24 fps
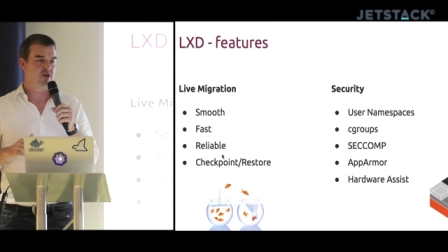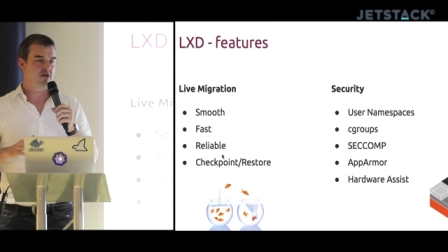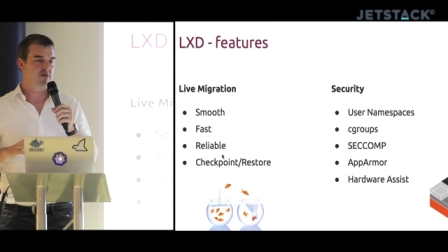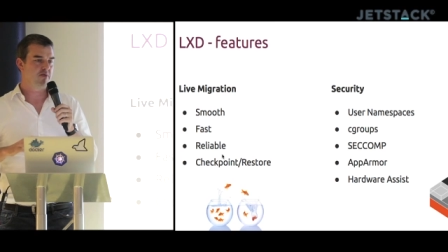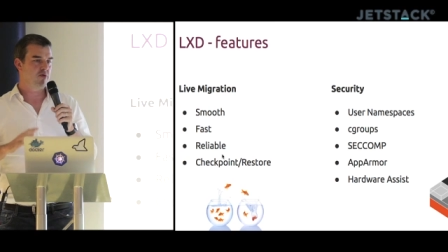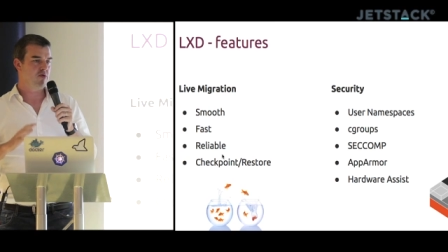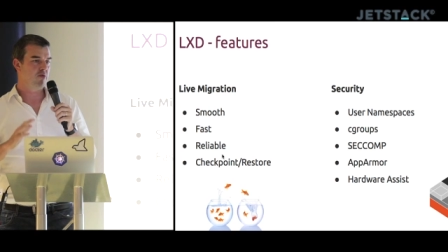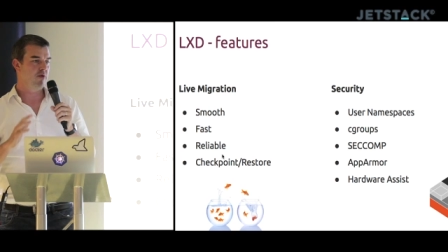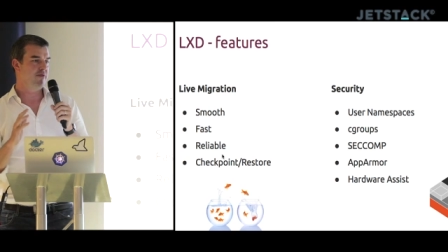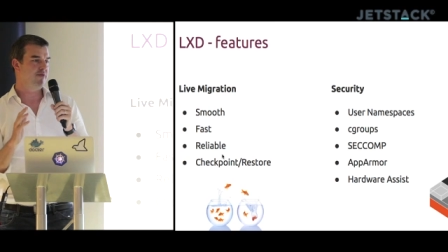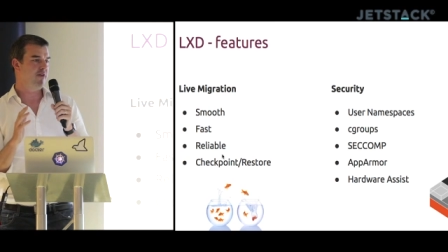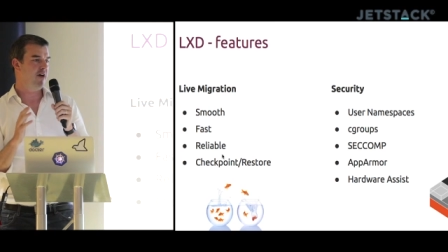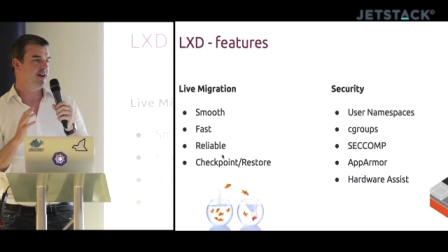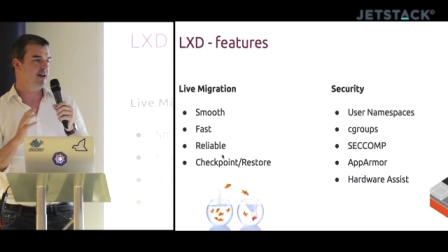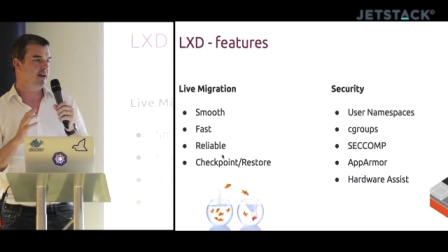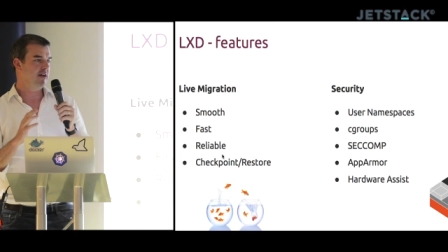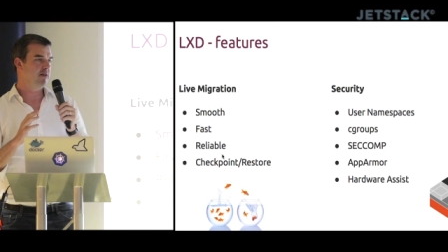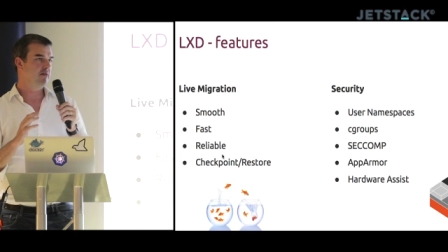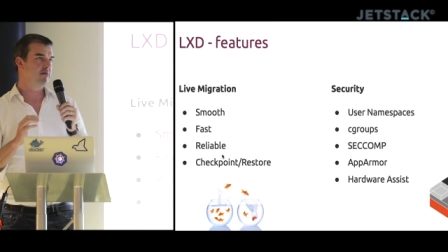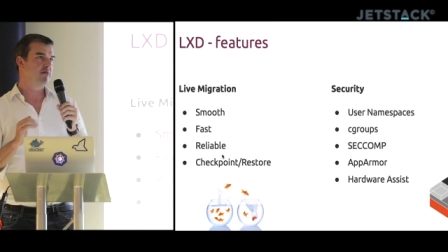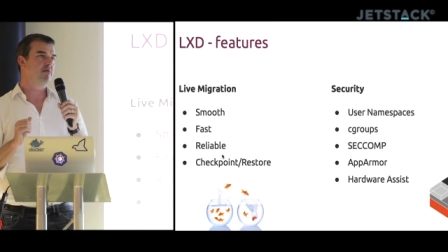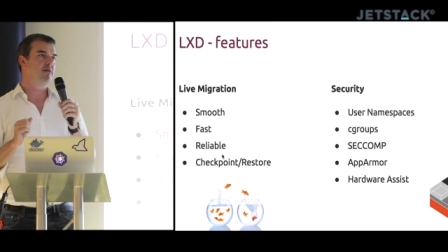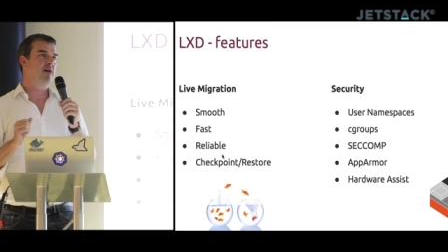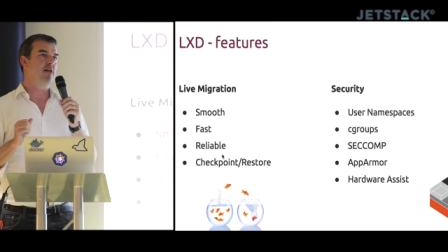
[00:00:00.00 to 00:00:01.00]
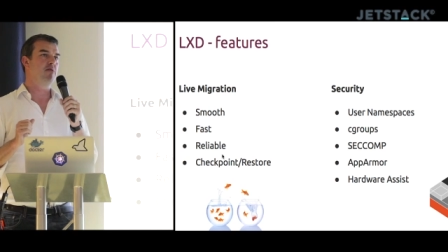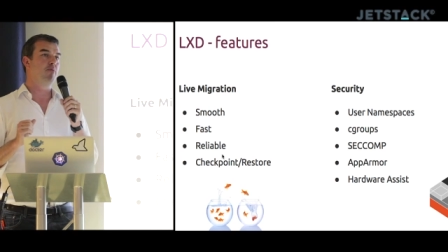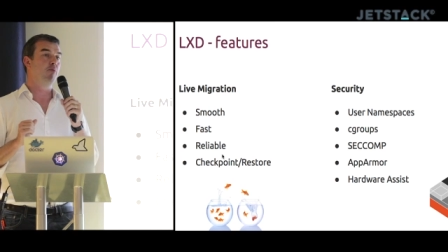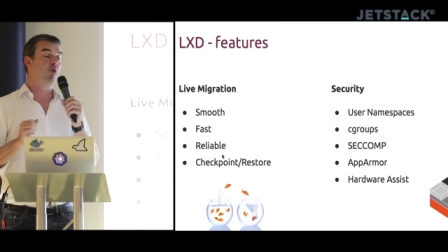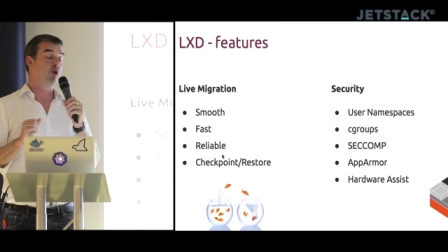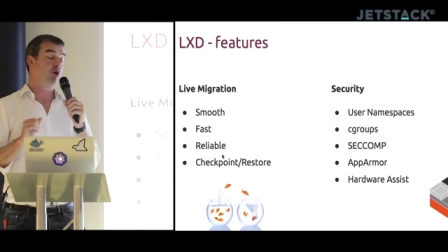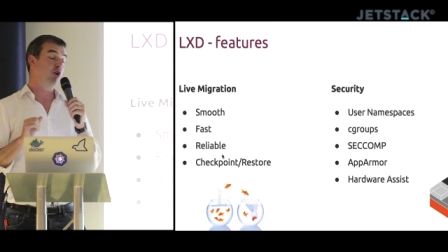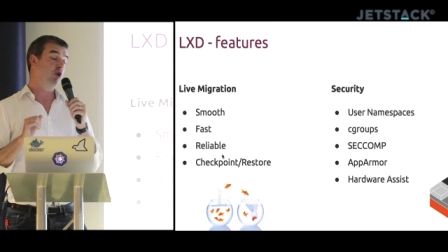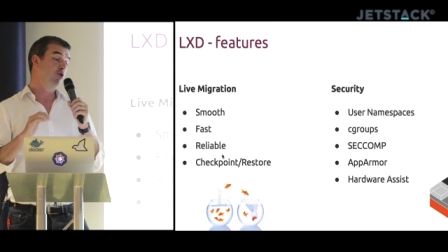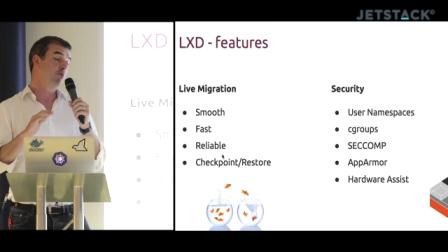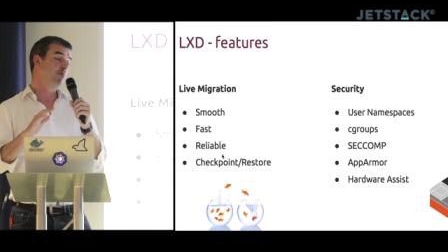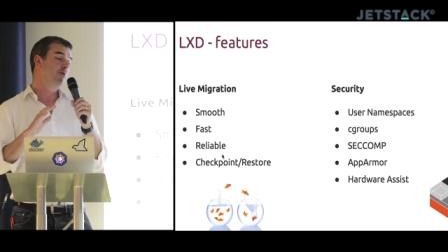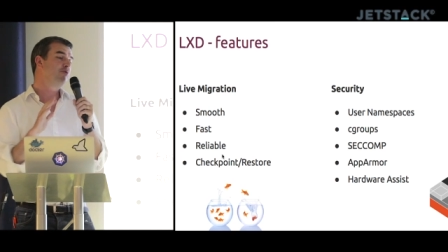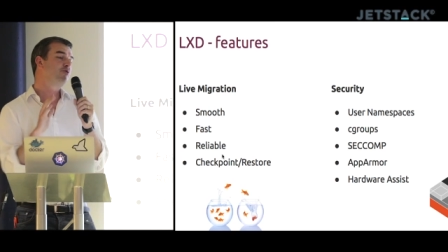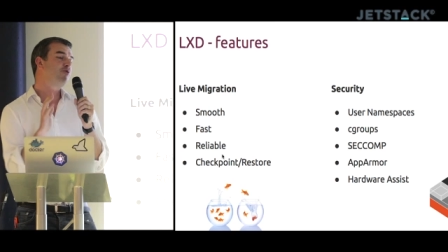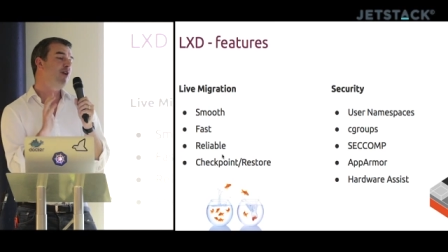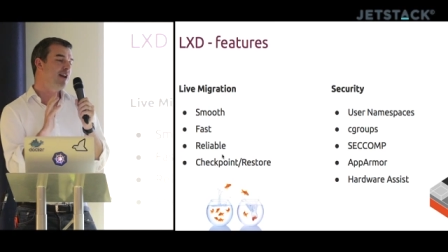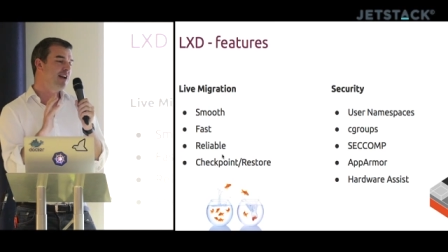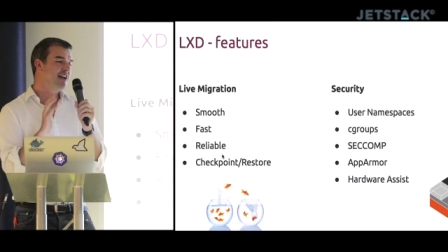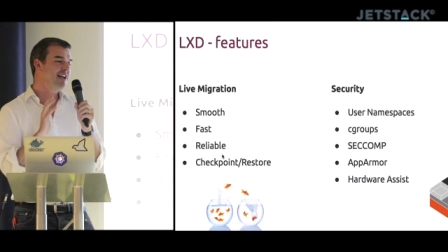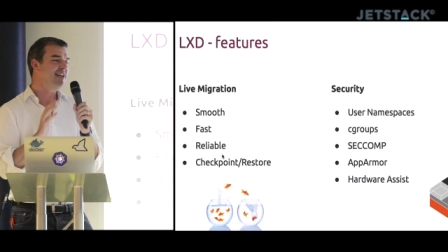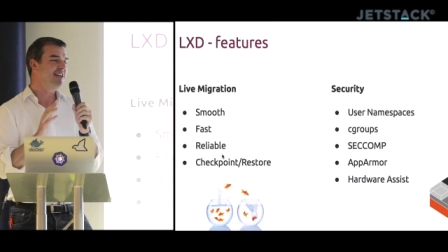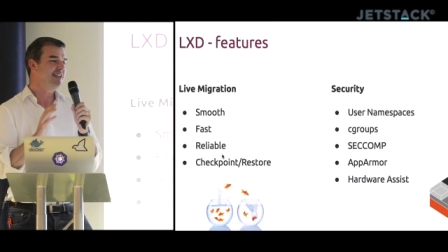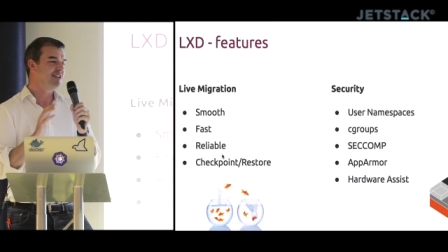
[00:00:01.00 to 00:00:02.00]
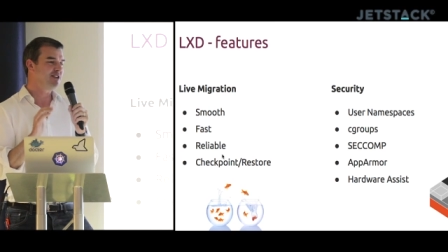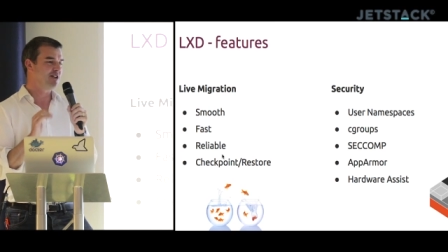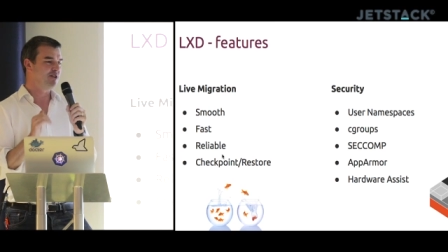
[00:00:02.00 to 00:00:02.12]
just because we find it's more human-friendly.